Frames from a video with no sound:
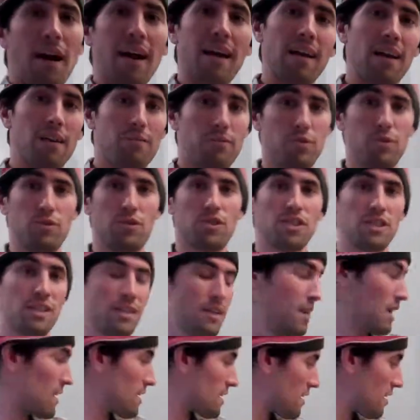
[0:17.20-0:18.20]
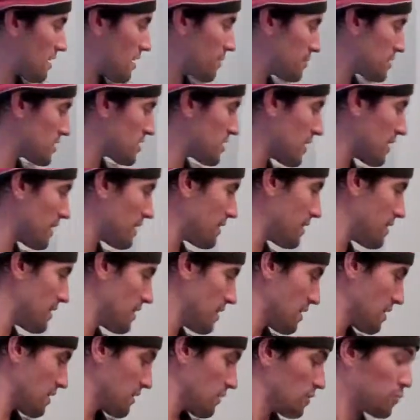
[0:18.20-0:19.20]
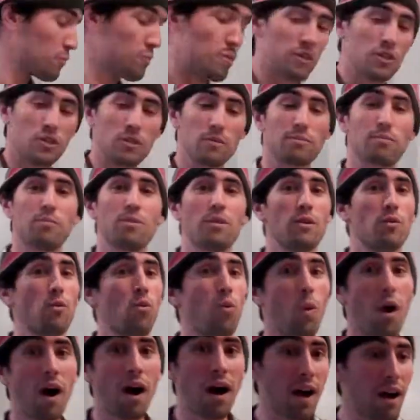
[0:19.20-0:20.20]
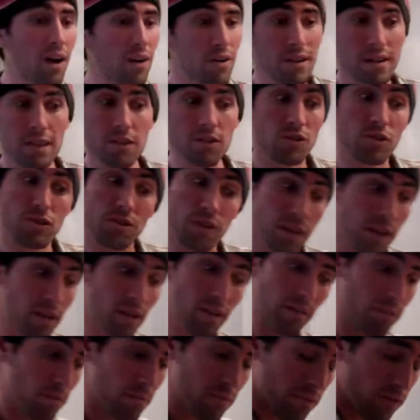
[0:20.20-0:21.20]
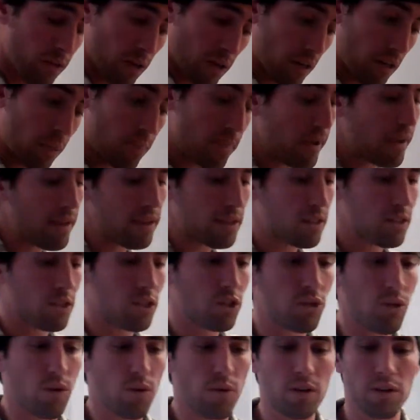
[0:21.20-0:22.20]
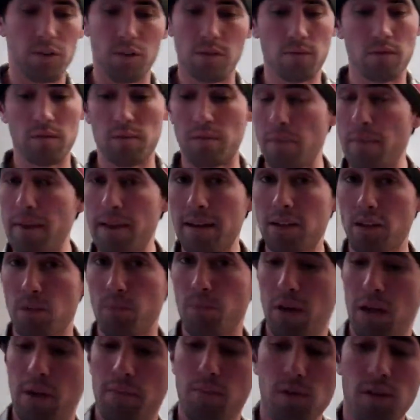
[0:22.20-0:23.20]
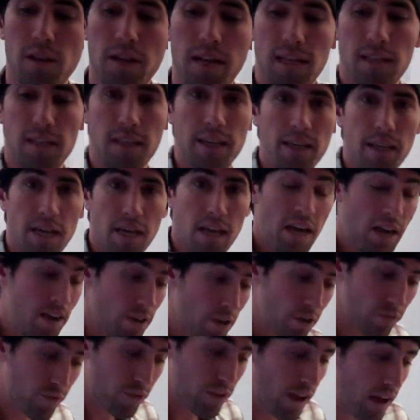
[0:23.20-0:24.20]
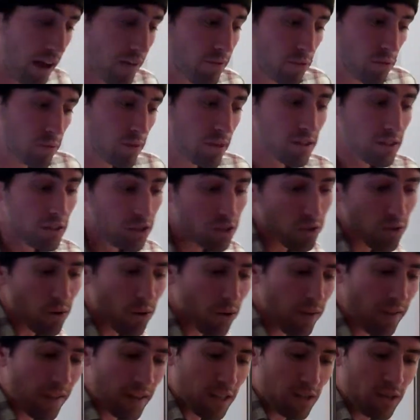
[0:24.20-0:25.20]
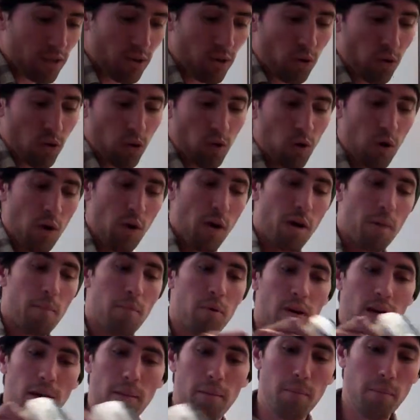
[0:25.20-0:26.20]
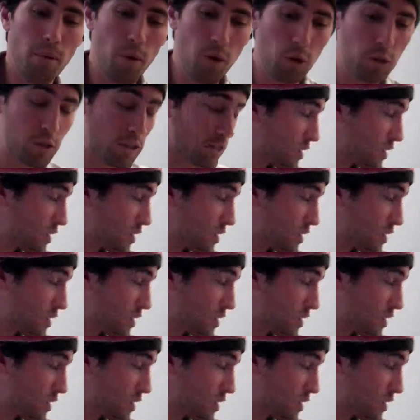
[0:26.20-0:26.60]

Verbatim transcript: IHaveUC.com site. There's been some pretty wild, interesting, fucking amazing stories from some amazing people lately. If you haven't written a story, that's cool. But I'm most